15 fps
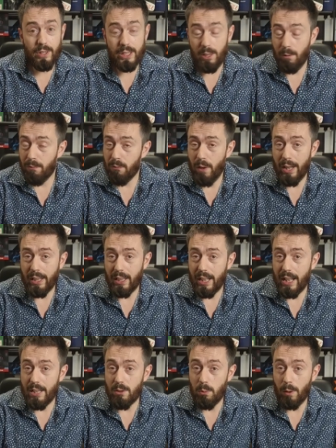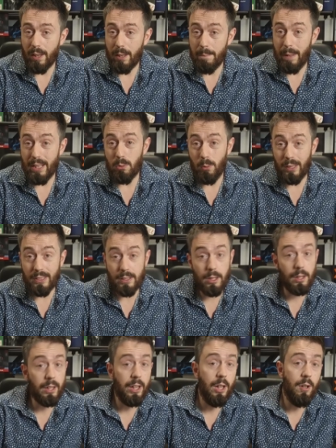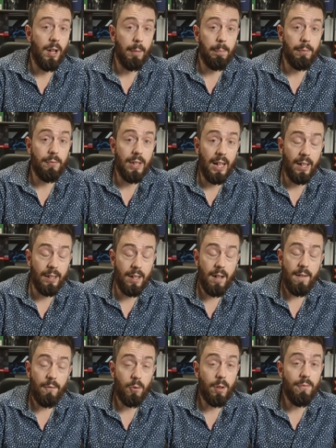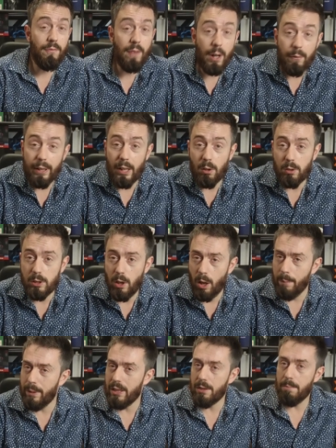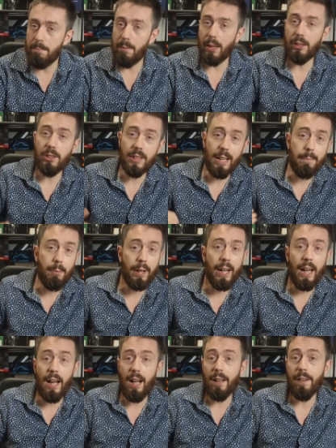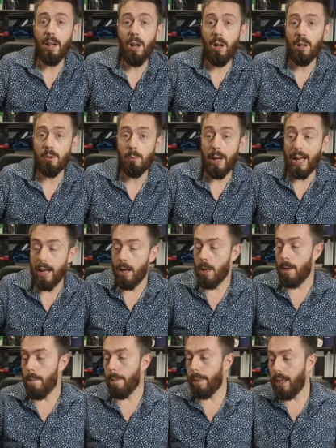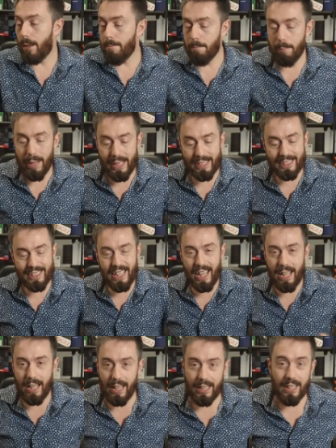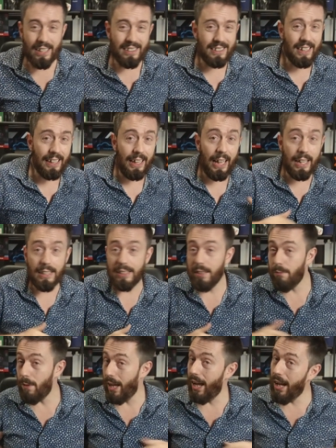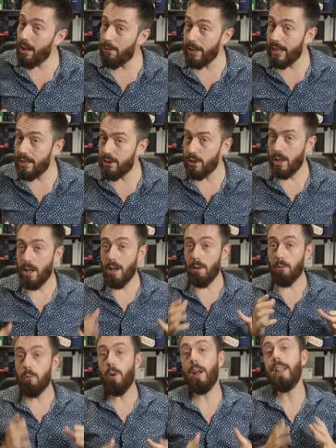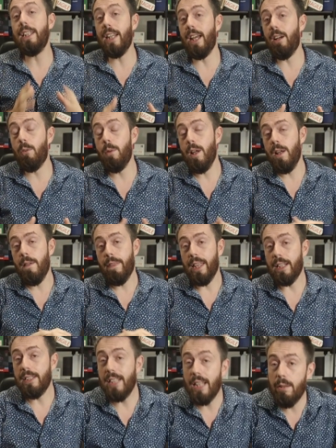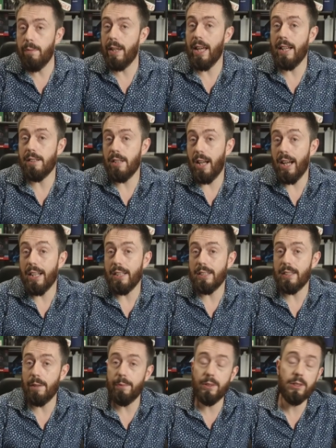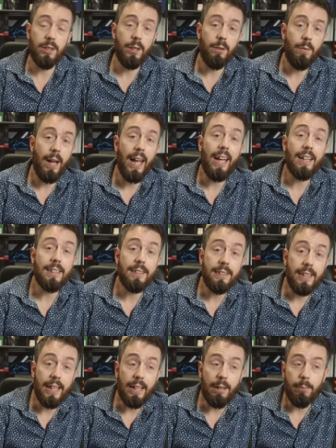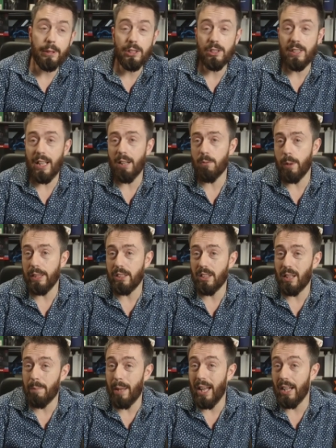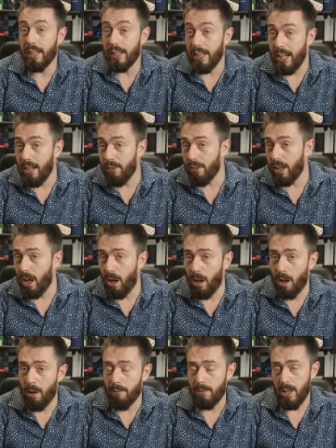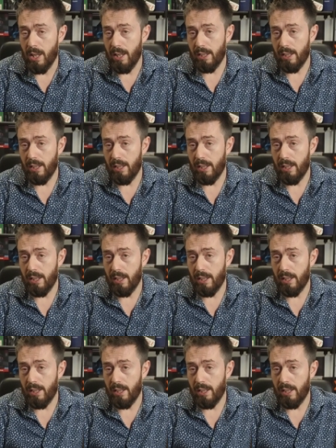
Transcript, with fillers: still frankly it's one of the best ones that QNAP have done for a very long time. And as much as they bring out other hardware that beats it in selective areas, right now the T V S eight seventy-two X T, which is now reaching about a year and a half